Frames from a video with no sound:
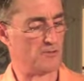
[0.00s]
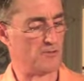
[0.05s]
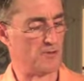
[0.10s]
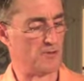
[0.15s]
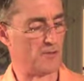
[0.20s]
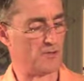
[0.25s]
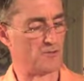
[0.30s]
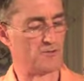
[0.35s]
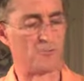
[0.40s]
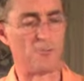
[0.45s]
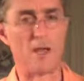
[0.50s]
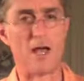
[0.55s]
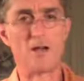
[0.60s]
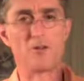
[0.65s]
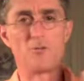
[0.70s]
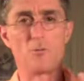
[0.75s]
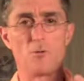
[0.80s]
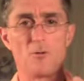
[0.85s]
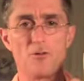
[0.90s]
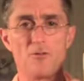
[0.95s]
I think
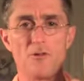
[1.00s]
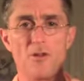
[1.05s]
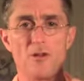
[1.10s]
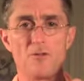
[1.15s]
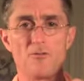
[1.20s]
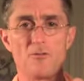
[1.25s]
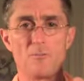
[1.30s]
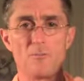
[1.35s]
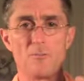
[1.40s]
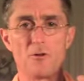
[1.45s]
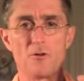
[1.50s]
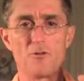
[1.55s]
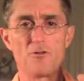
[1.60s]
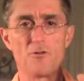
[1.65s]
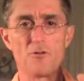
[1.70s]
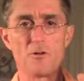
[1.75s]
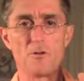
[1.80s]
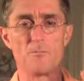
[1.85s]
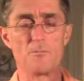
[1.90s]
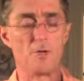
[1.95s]
Smashwords has some books you
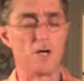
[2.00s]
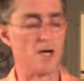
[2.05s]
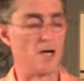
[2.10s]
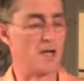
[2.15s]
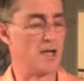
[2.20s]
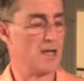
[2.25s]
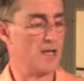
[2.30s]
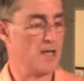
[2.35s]
can buy.